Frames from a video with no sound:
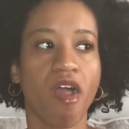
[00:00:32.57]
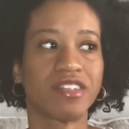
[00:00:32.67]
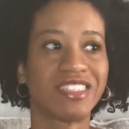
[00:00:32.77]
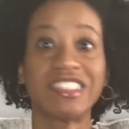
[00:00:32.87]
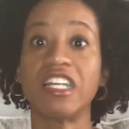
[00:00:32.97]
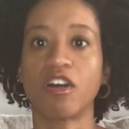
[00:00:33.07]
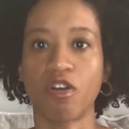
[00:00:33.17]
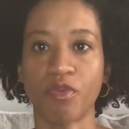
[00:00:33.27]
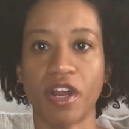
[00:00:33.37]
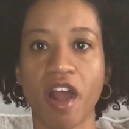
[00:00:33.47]
Silicone
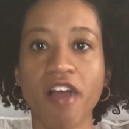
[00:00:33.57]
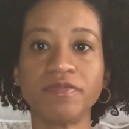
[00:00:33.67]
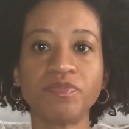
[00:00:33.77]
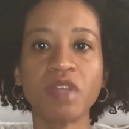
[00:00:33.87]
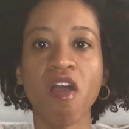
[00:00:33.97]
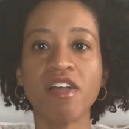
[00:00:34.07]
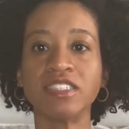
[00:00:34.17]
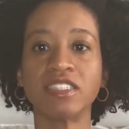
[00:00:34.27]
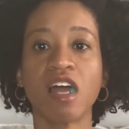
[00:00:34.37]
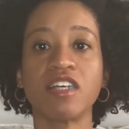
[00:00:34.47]
ring.
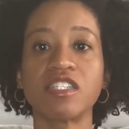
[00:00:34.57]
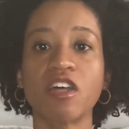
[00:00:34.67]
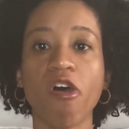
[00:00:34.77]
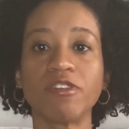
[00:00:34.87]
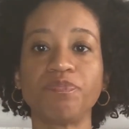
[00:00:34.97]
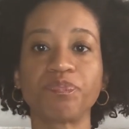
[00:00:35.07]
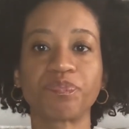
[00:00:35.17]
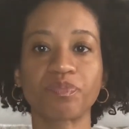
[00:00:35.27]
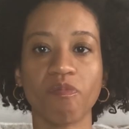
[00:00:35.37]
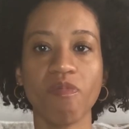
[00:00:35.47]
So,
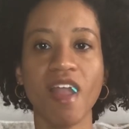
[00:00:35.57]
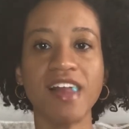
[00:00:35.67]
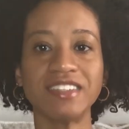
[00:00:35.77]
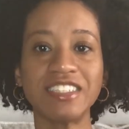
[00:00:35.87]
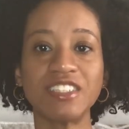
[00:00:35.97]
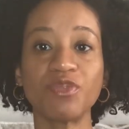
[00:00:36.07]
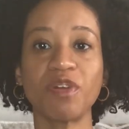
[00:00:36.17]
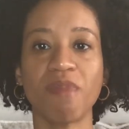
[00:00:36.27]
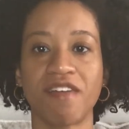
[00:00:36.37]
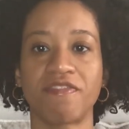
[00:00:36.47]
this is one of
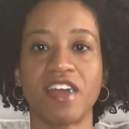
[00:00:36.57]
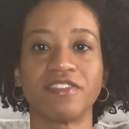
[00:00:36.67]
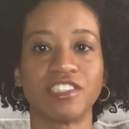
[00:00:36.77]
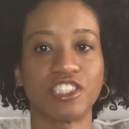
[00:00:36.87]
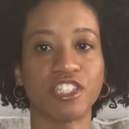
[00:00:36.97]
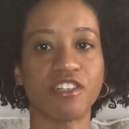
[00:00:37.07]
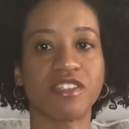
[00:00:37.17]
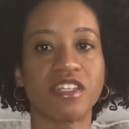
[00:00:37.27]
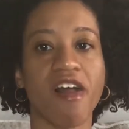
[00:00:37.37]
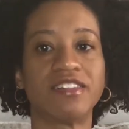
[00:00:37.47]
my favorite shirts
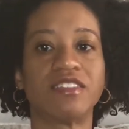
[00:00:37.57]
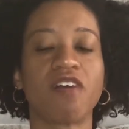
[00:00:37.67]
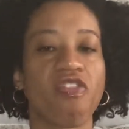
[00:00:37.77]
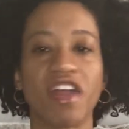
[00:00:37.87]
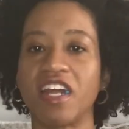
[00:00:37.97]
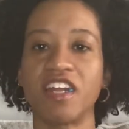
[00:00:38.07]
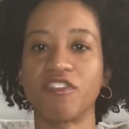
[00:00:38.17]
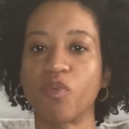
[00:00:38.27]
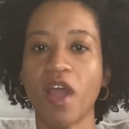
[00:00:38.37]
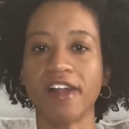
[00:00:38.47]
that I never
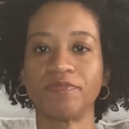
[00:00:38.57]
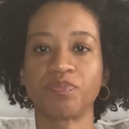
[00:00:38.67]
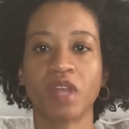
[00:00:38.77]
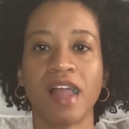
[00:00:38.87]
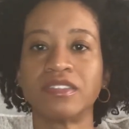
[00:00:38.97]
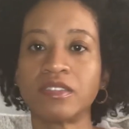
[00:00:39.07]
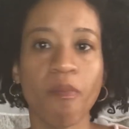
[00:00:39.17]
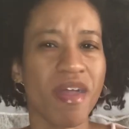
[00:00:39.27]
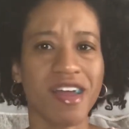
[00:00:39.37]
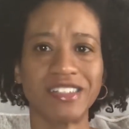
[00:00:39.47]
wear
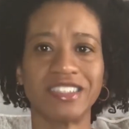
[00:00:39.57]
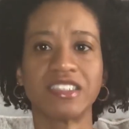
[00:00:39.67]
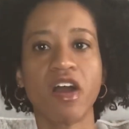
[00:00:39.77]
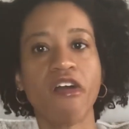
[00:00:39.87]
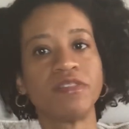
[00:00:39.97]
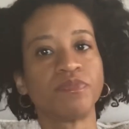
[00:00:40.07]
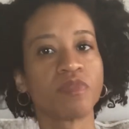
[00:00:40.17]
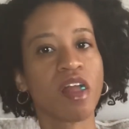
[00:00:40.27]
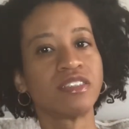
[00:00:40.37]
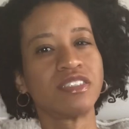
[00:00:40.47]
because
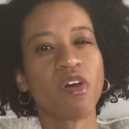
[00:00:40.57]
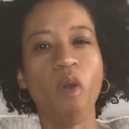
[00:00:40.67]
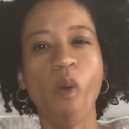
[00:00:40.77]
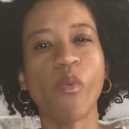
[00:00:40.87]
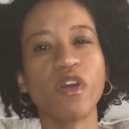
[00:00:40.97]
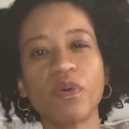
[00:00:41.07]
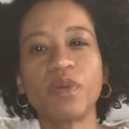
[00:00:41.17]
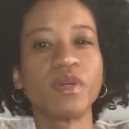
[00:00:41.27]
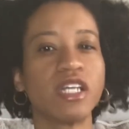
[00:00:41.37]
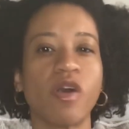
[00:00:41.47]
where are we
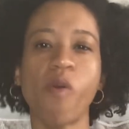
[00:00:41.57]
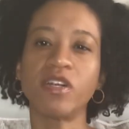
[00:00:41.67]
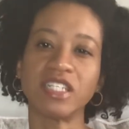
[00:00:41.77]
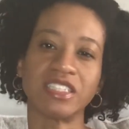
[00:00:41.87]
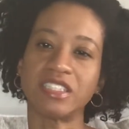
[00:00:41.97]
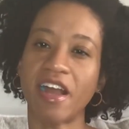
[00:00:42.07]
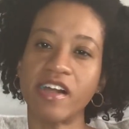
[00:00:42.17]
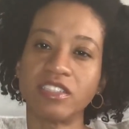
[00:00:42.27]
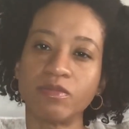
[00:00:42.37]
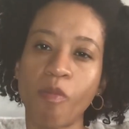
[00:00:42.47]
really going these
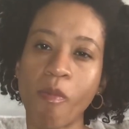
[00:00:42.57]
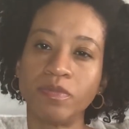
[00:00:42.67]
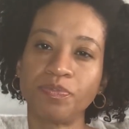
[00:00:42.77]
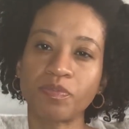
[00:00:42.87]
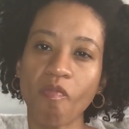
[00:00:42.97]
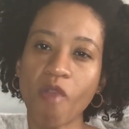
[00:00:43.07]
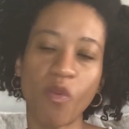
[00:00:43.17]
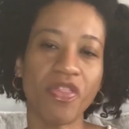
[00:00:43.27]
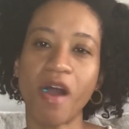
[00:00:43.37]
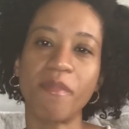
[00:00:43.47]
days
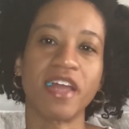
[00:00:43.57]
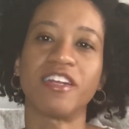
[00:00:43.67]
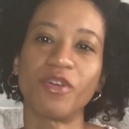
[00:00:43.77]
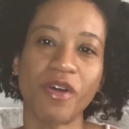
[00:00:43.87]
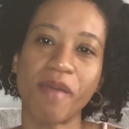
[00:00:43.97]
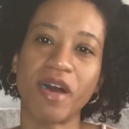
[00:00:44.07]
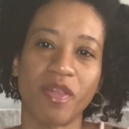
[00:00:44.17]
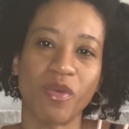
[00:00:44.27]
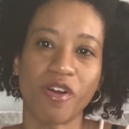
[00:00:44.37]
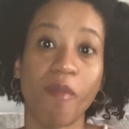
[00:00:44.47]
without being annoyed by the
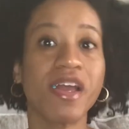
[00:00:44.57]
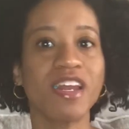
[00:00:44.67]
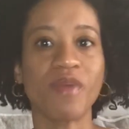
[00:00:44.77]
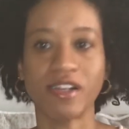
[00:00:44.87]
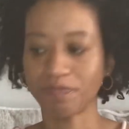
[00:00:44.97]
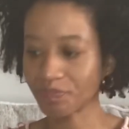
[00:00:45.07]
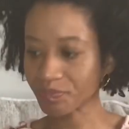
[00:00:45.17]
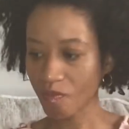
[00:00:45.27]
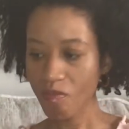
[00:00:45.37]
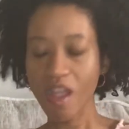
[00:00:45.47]
world? But anyway,
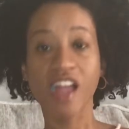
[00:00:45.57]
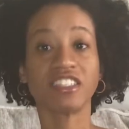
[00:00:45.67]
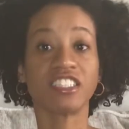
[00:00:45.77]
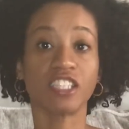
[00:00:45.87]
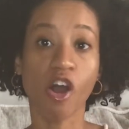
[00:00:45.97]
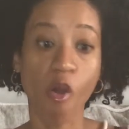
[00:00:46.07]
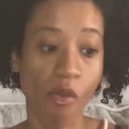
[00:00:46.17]
so